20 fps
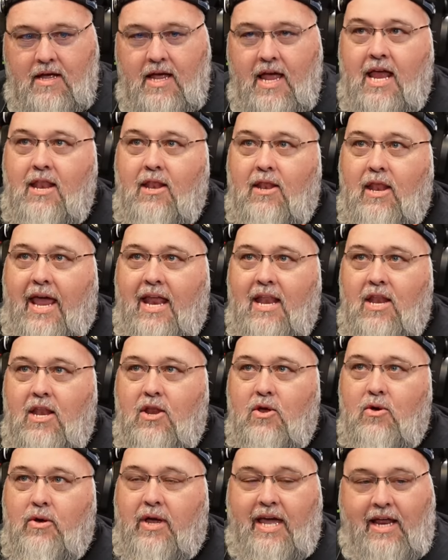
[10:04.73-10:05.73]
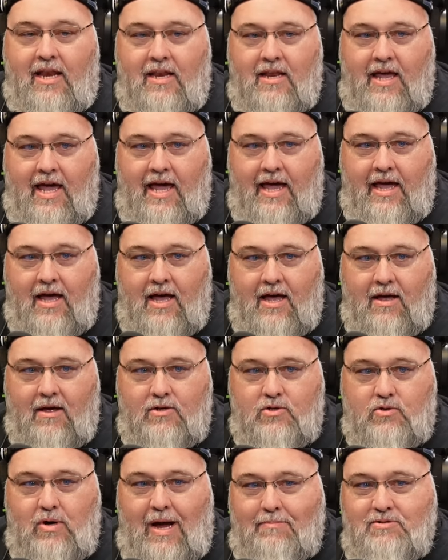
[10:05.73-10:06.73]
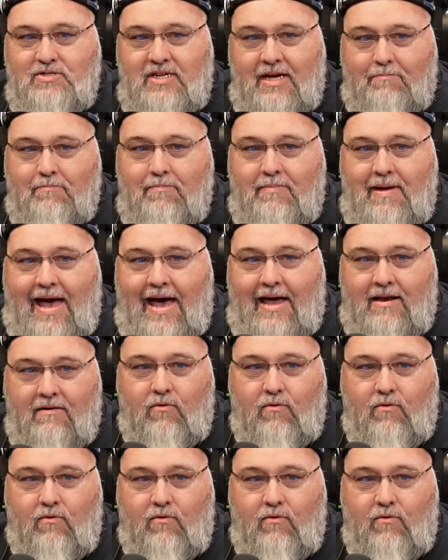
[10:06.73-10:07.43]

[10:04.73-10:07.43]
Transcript: and and nuking a uh, dropship drop out ship.